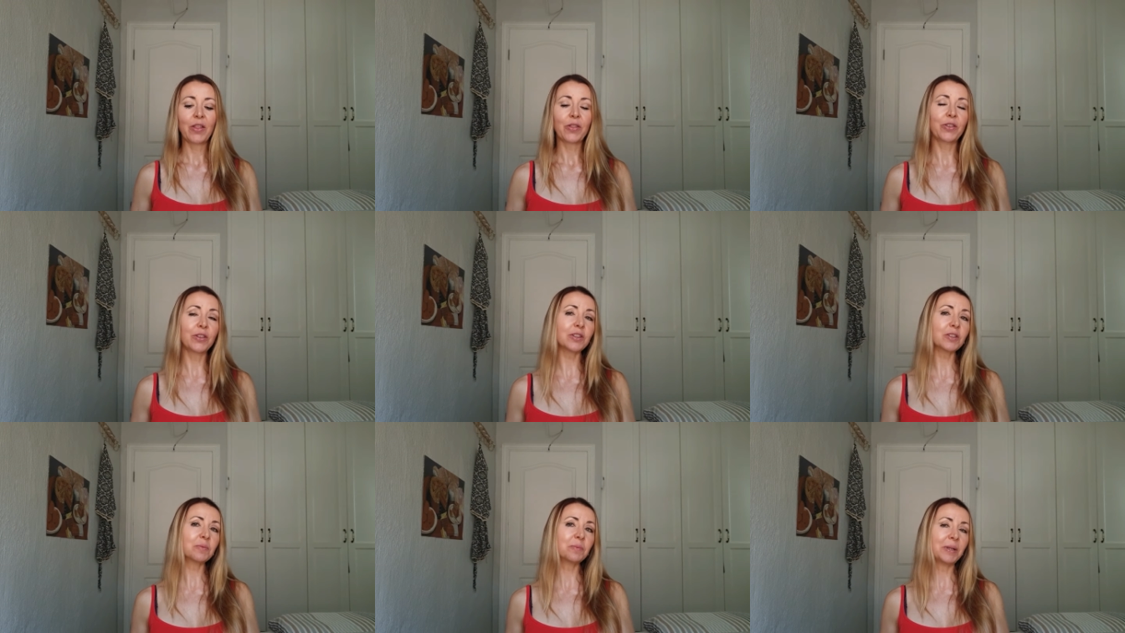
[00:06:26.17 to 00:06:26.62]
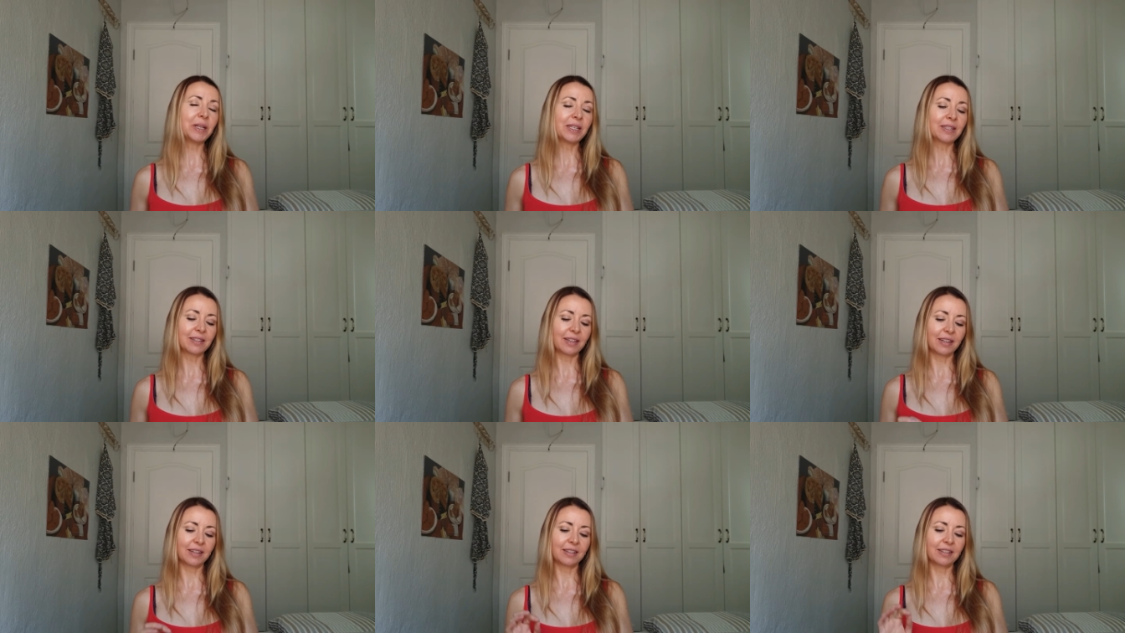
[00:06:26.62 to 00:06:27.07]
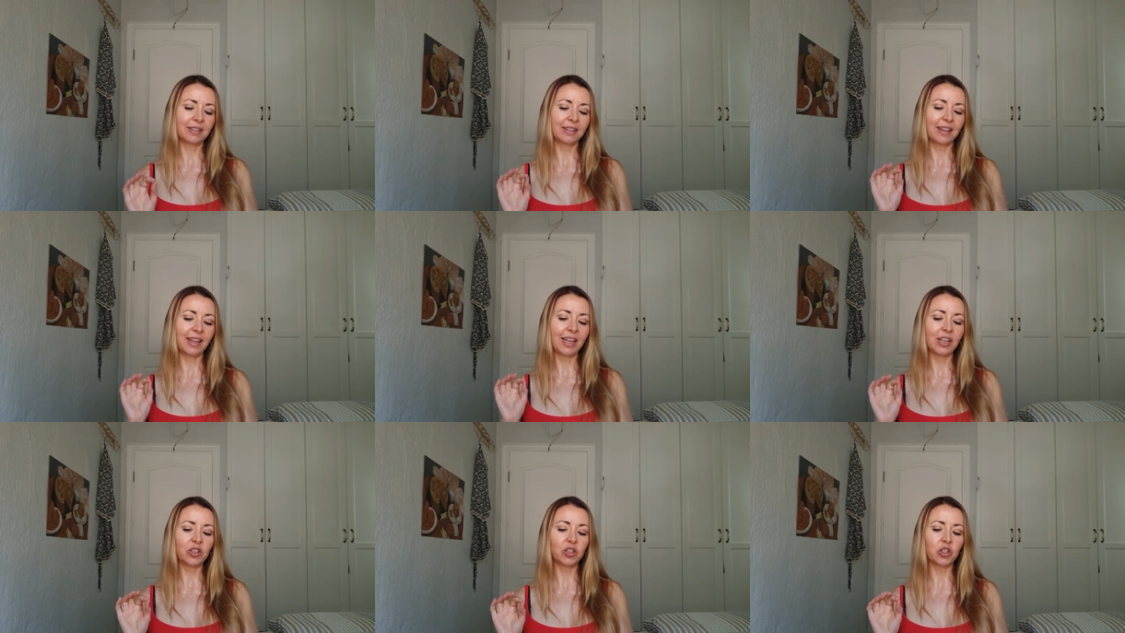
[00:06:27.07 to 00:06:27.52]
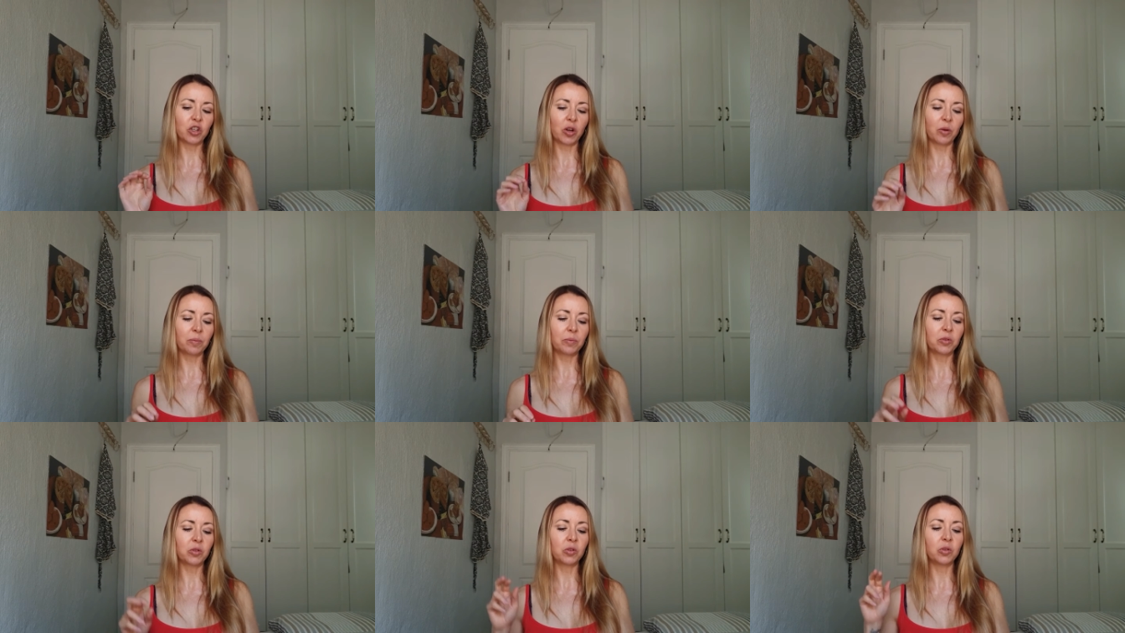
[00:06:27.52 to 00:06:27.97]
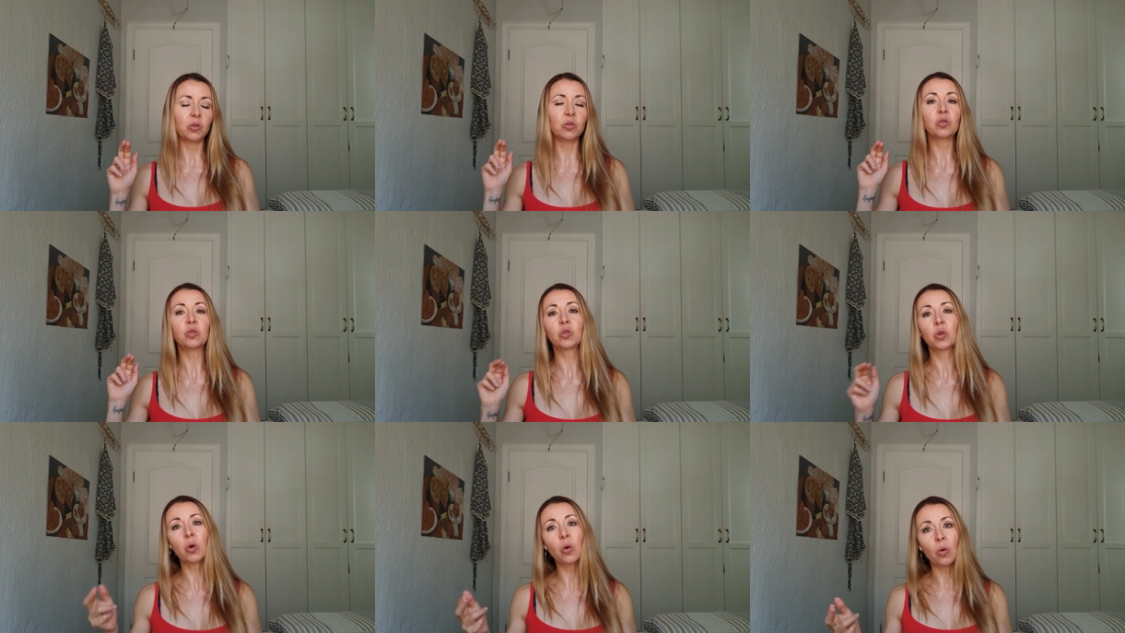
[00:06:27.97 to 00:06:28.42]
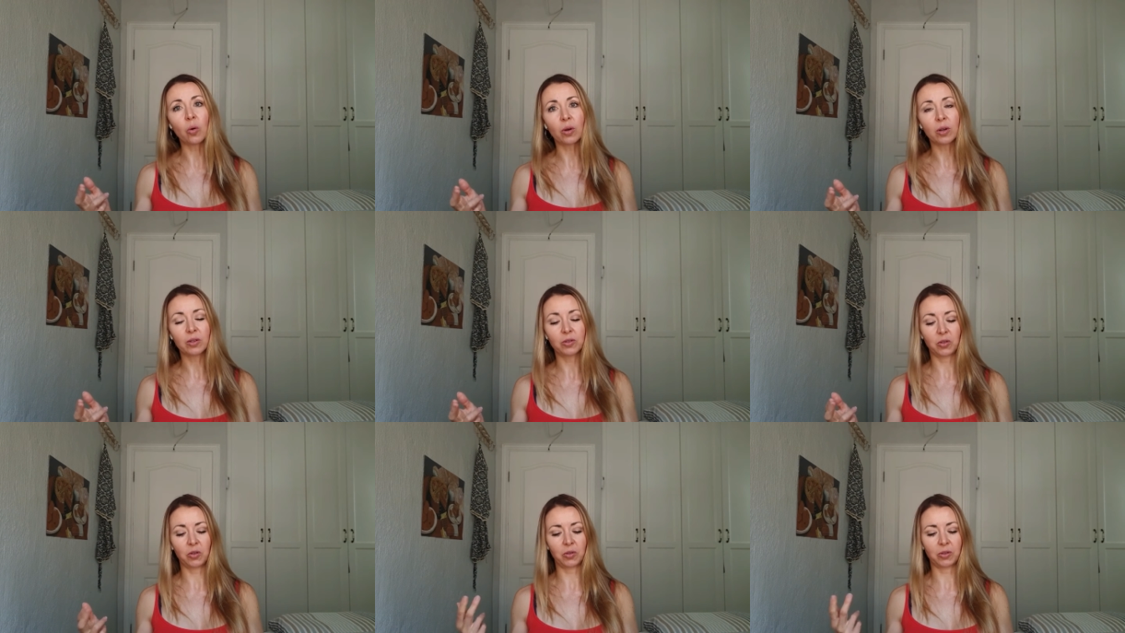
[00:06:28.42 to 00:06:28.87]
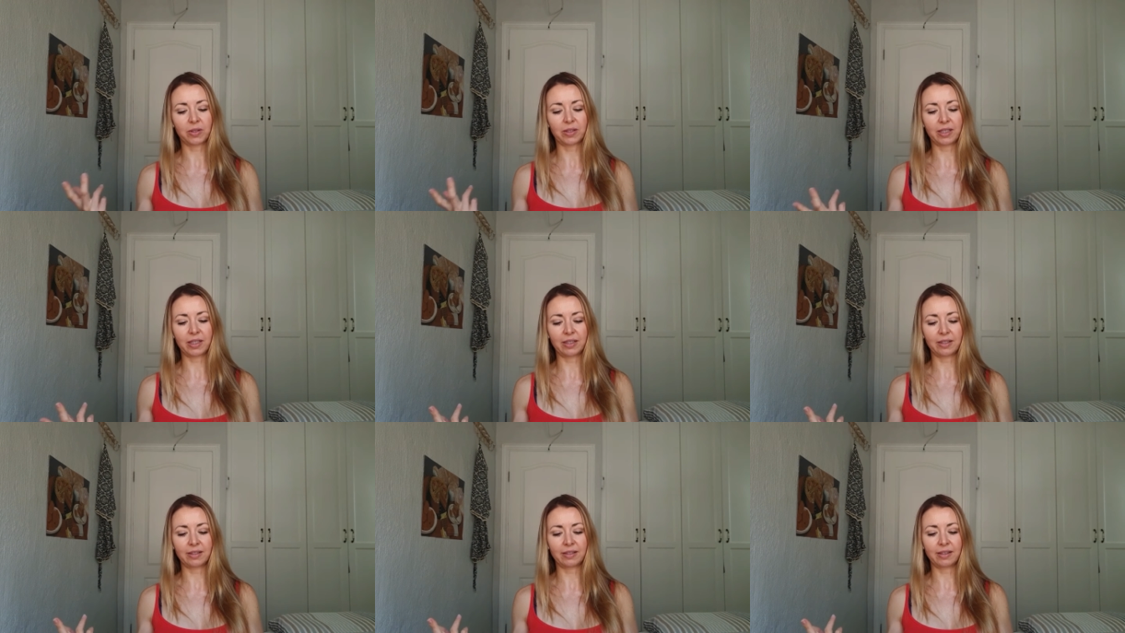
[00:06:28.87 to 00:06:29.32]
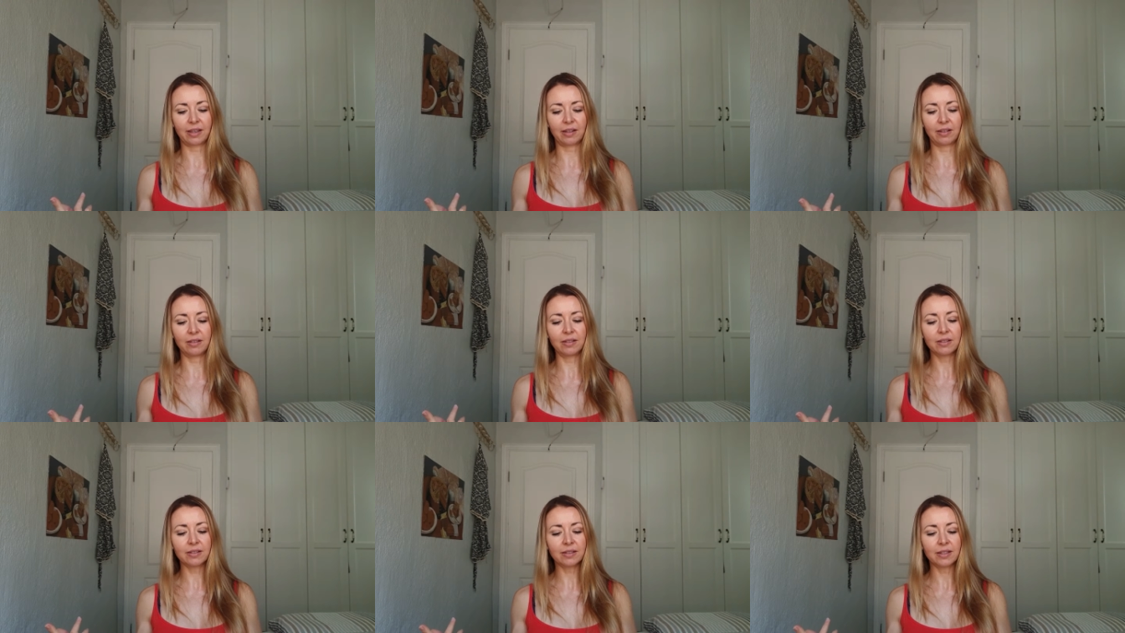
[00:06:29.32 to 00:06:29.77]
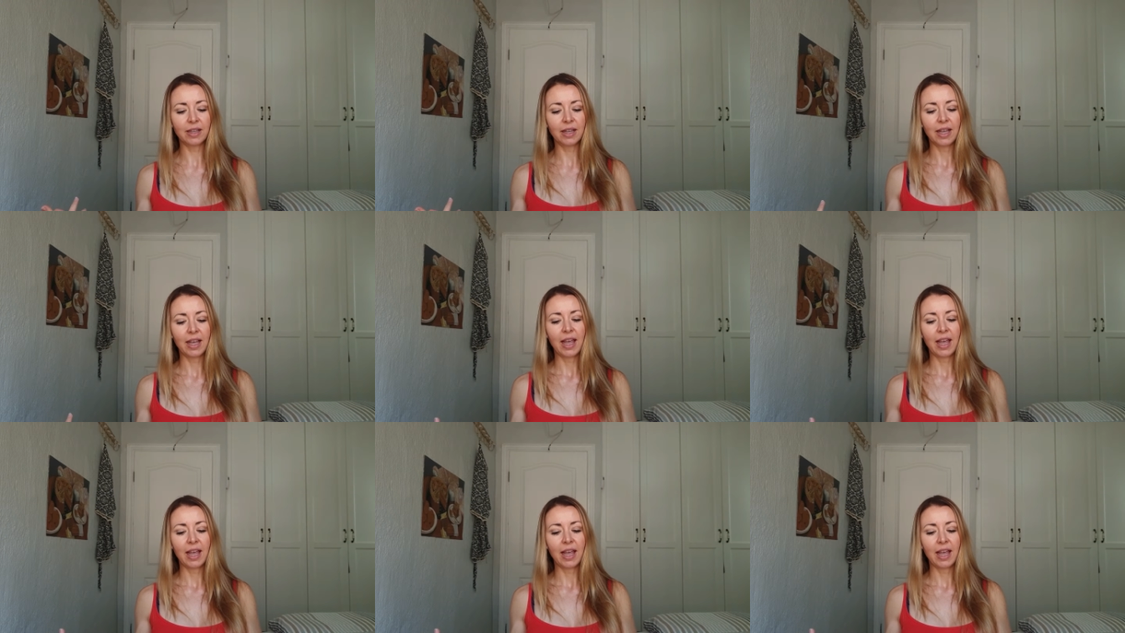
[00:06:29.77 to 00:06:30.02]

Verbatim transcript: This means that it's their job to talk to your skin cells